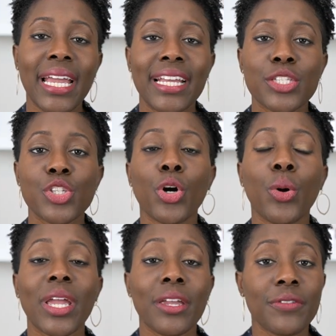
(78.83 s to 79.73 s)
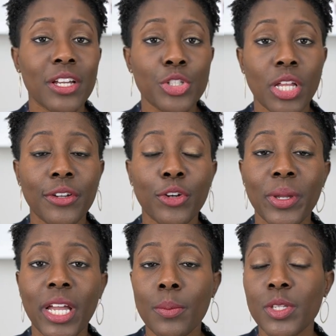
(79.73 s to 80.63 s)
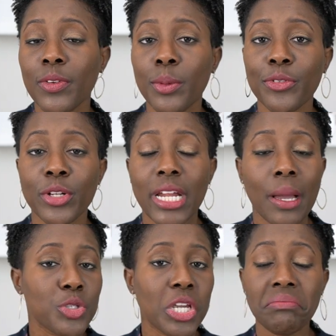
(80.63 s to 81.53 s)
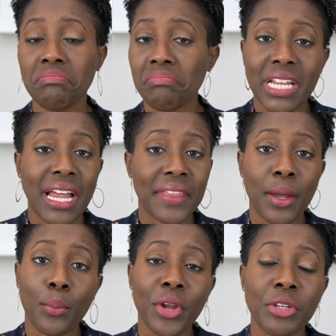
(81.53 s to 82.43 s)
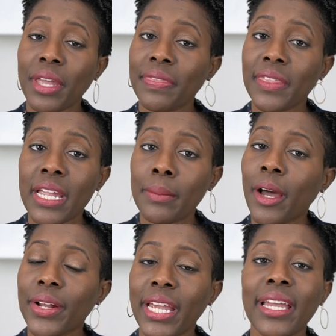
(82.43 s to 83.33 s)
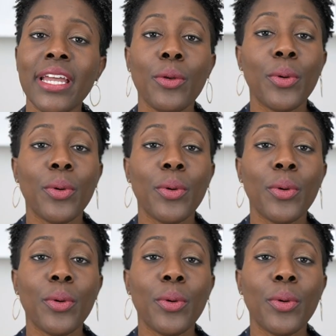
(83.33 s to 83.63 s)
And so if that child ever becomes available for adoption, then at that point you can think about it,